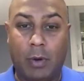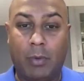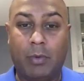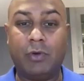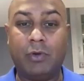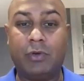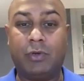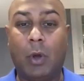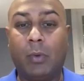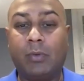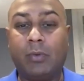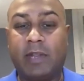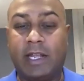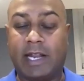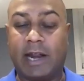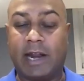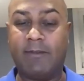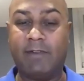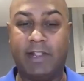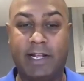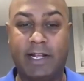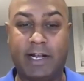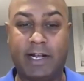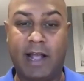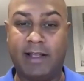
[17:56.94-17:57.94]
don't take
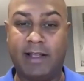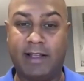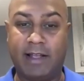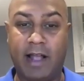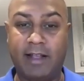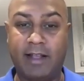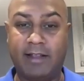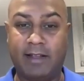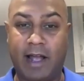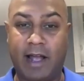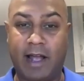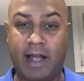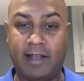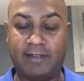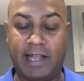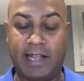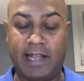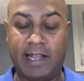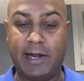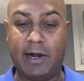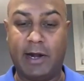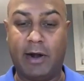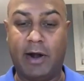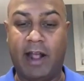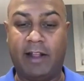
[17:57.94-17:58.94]
everything I say
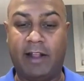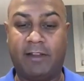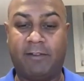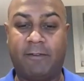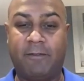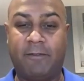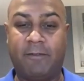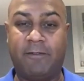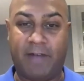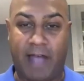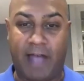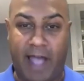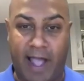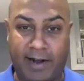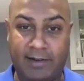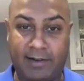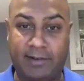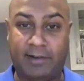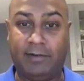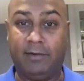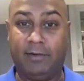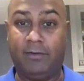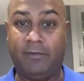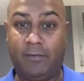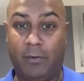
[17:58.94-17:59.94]
here as
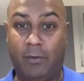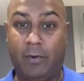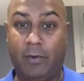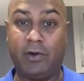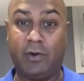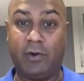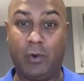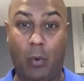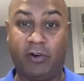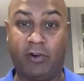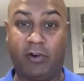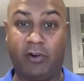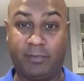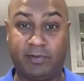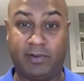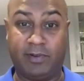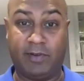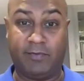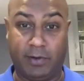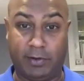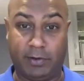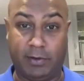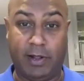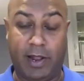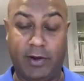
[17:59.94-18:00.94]
fact for your
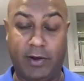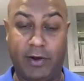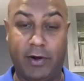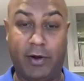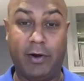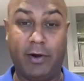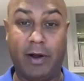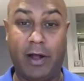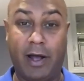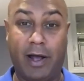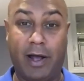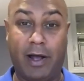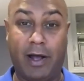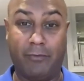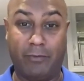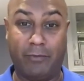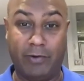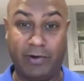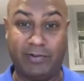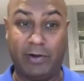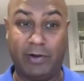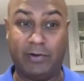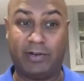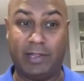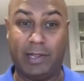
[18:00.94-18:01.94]
specific lender.
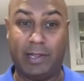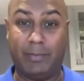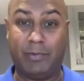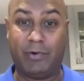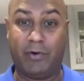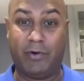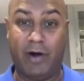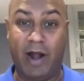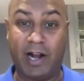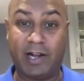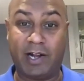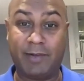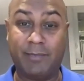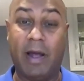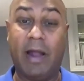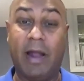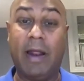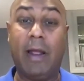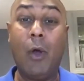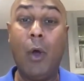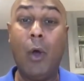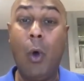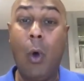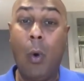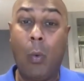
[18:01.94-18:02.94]
Reach out to them direct. But
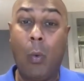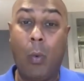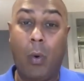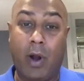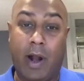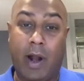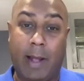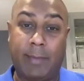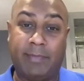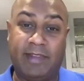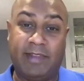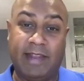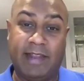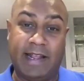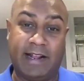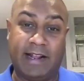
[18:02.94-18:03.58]
what I'm seeing